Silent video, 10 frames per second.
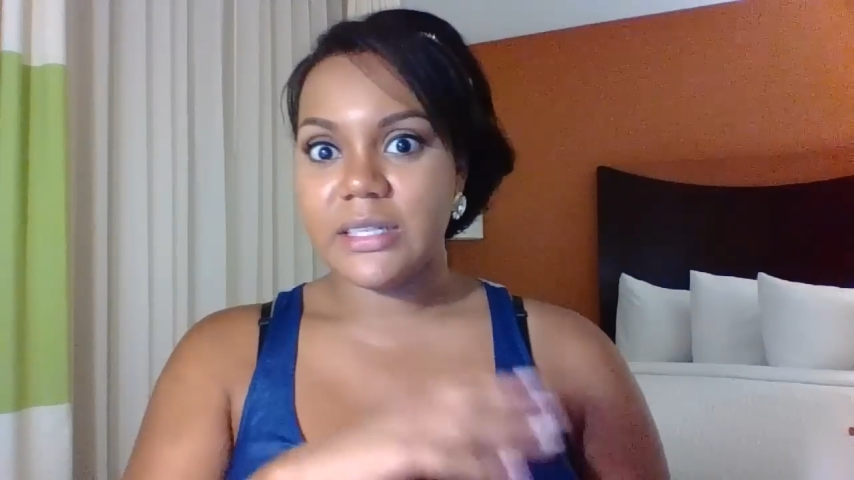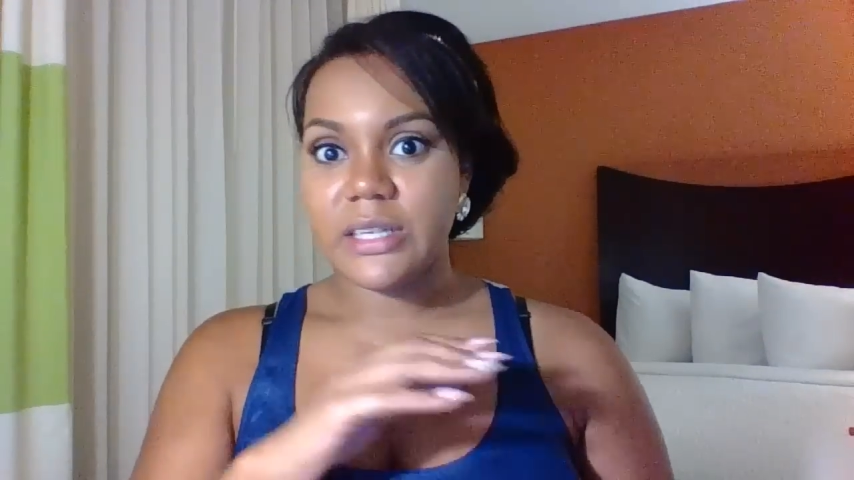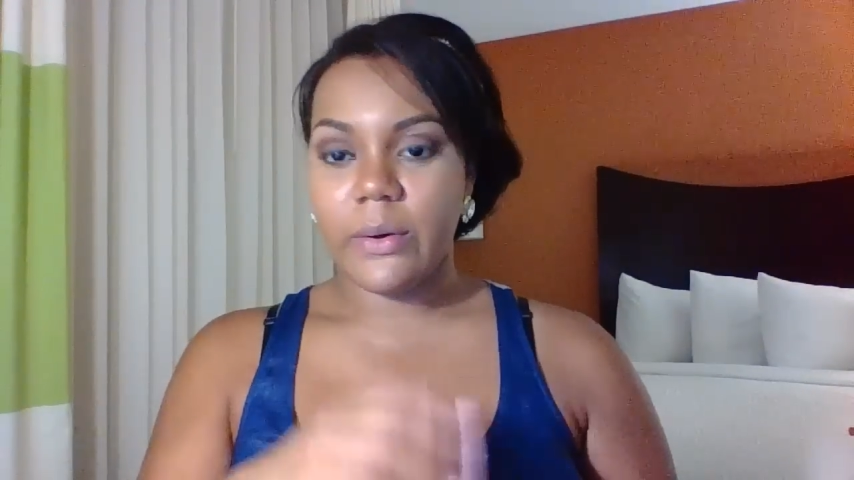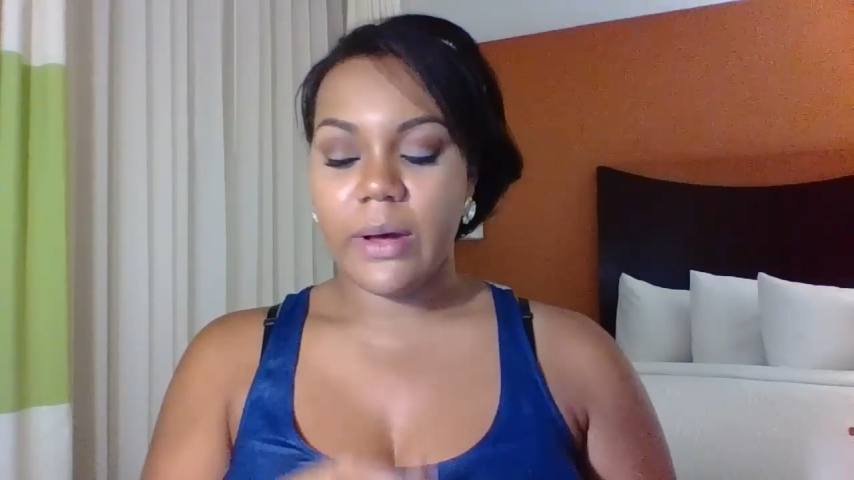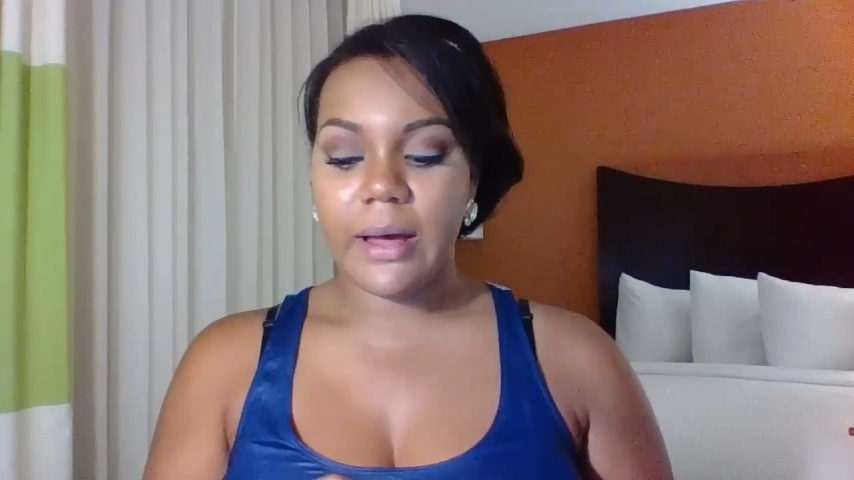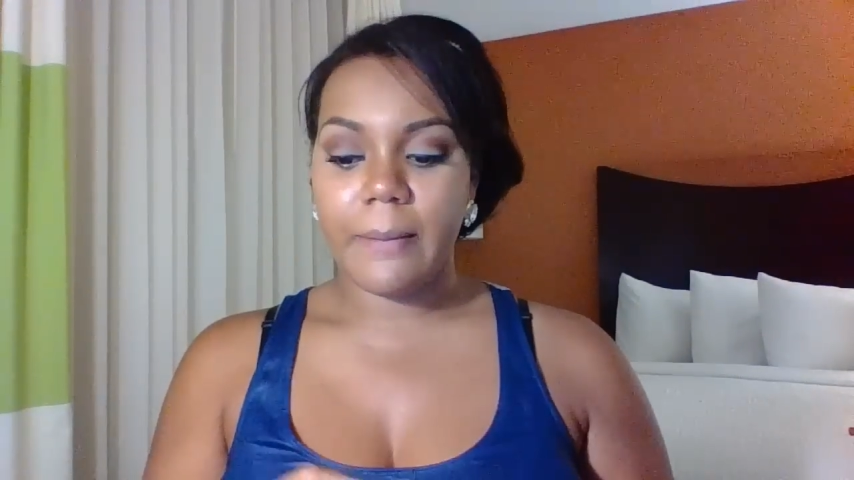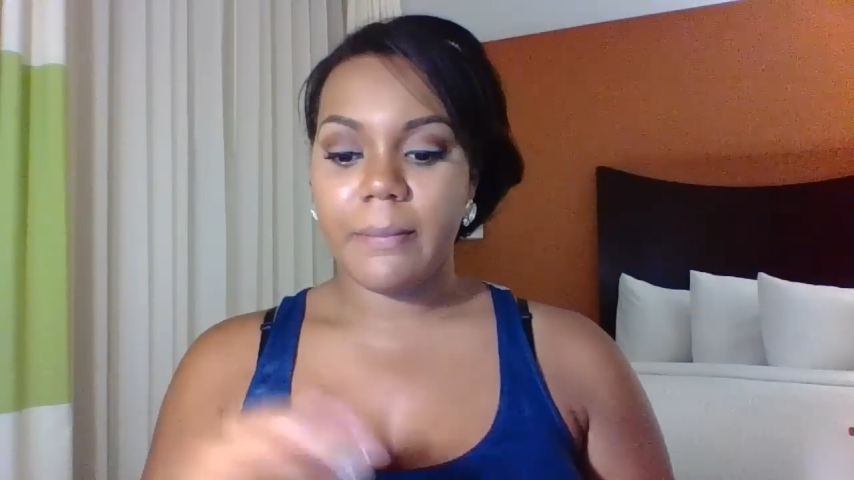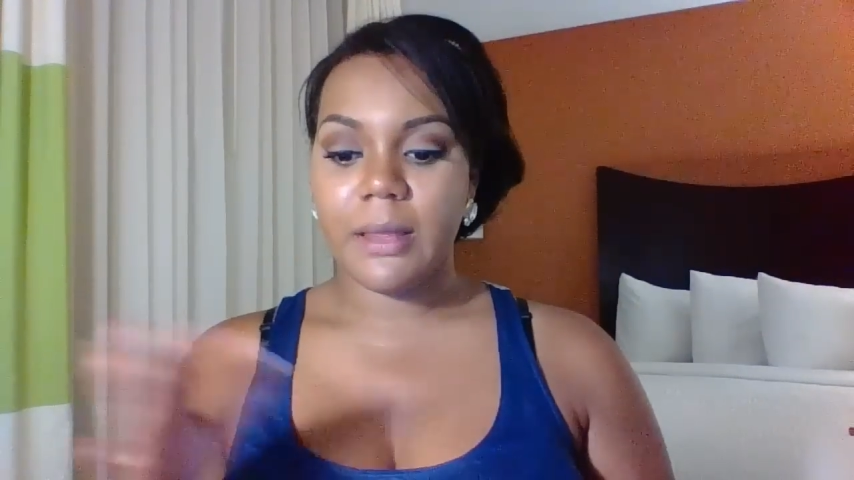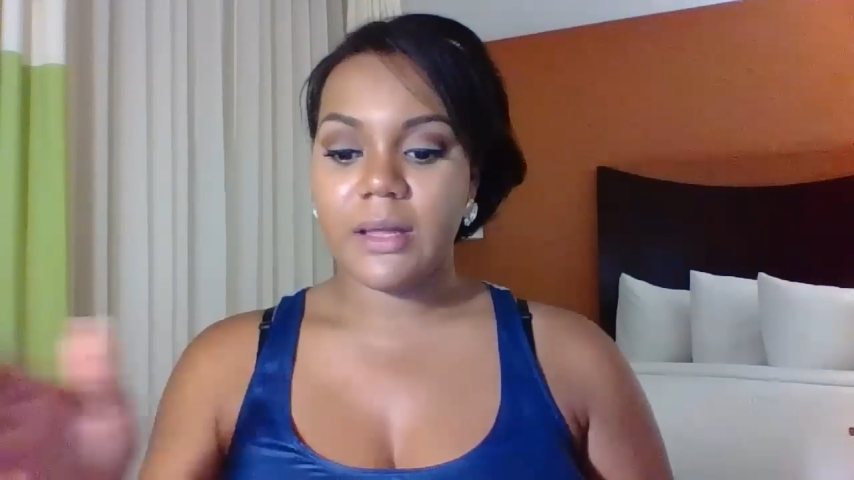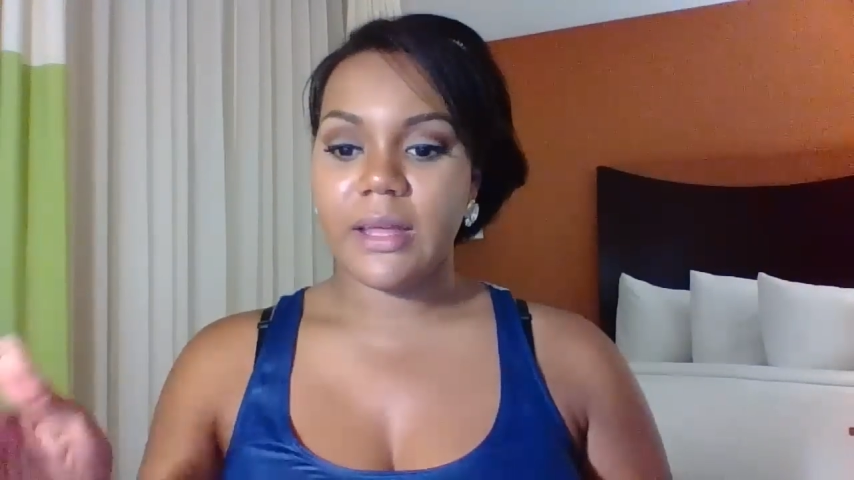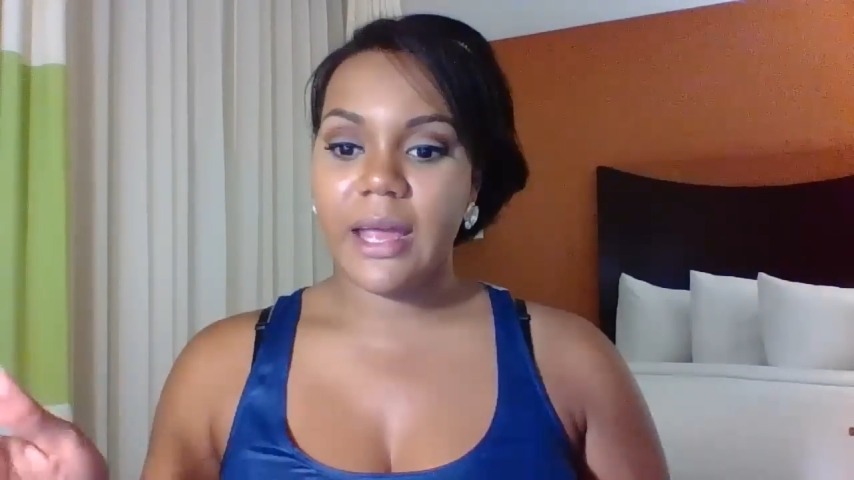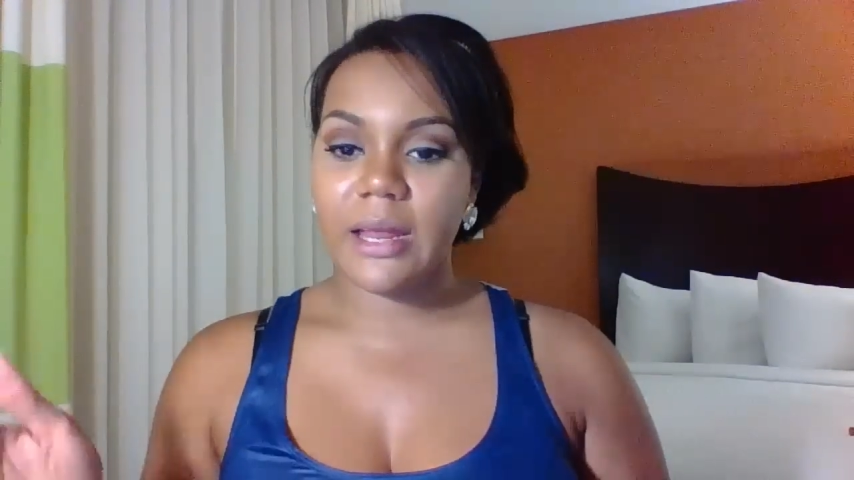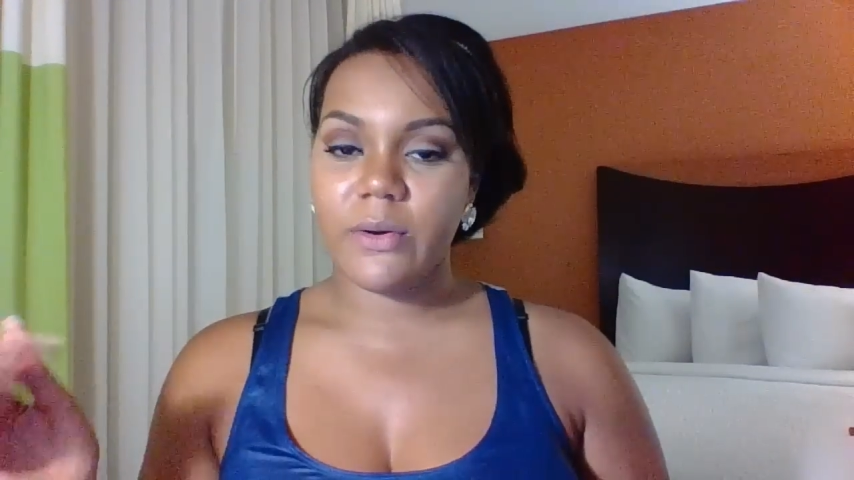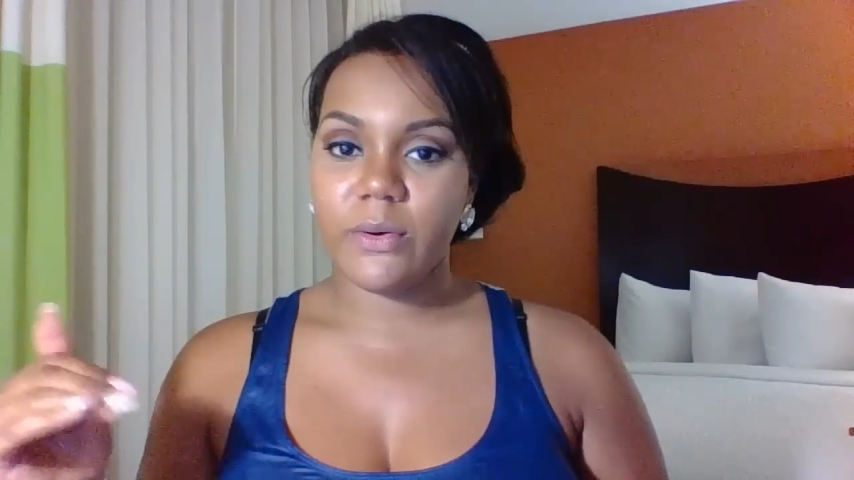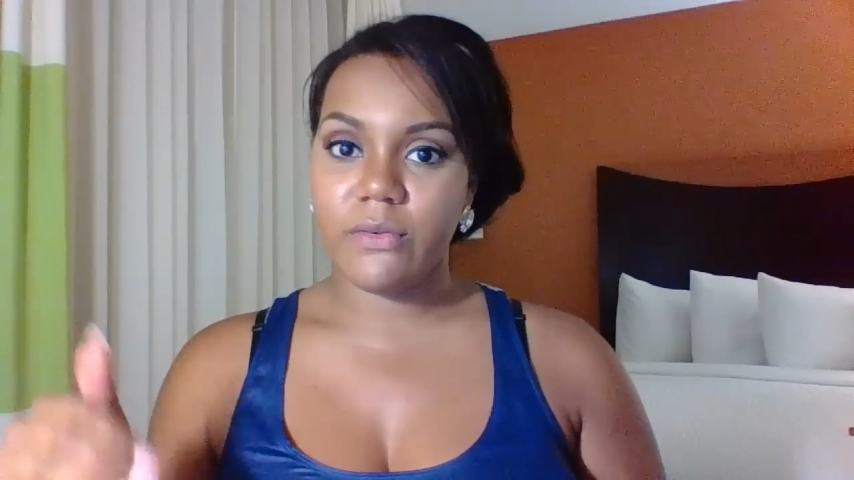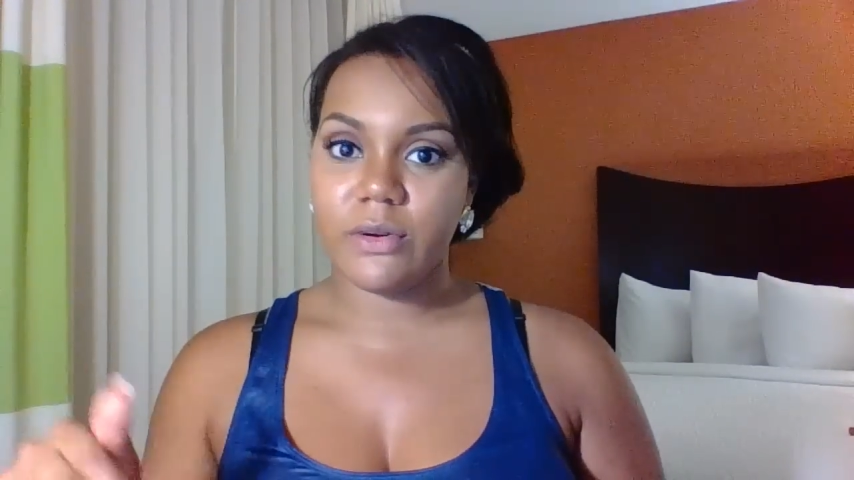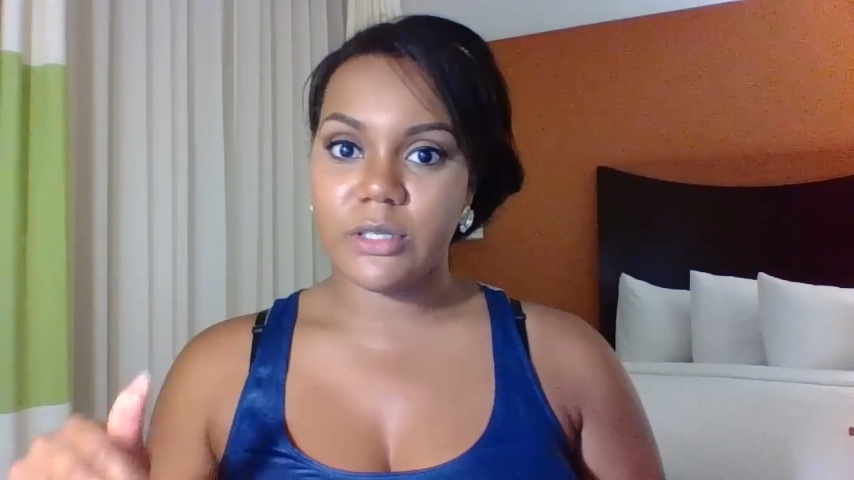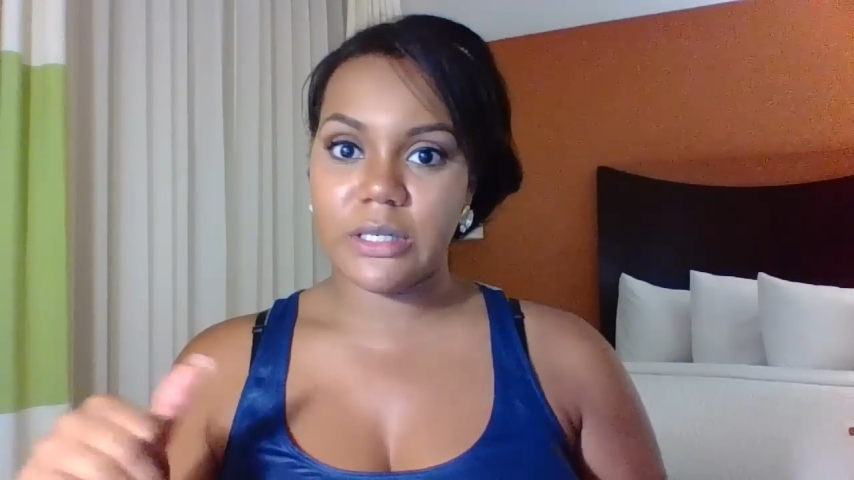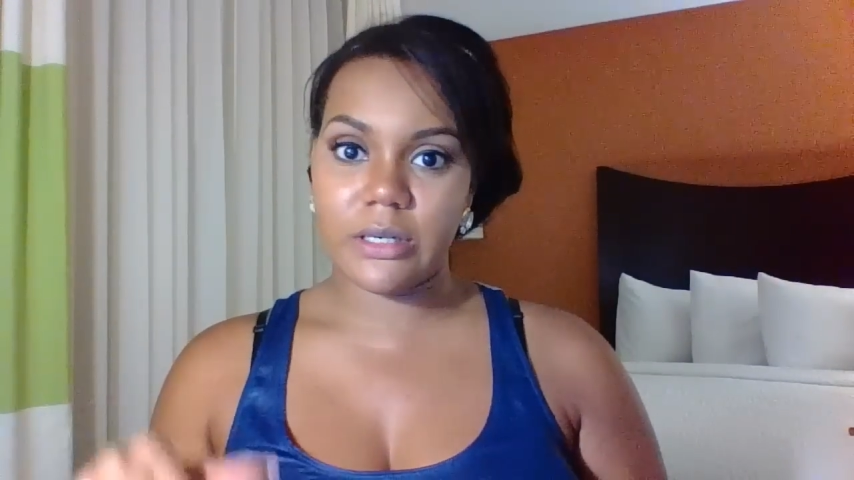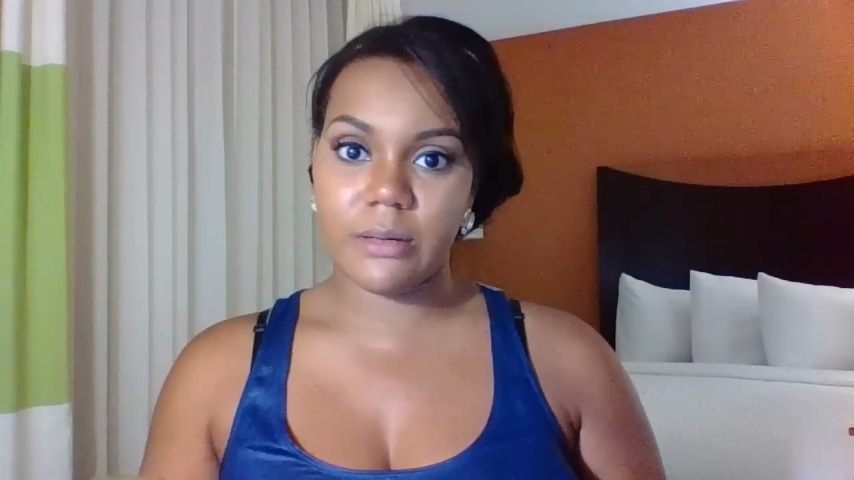So luckily I had a refrigerator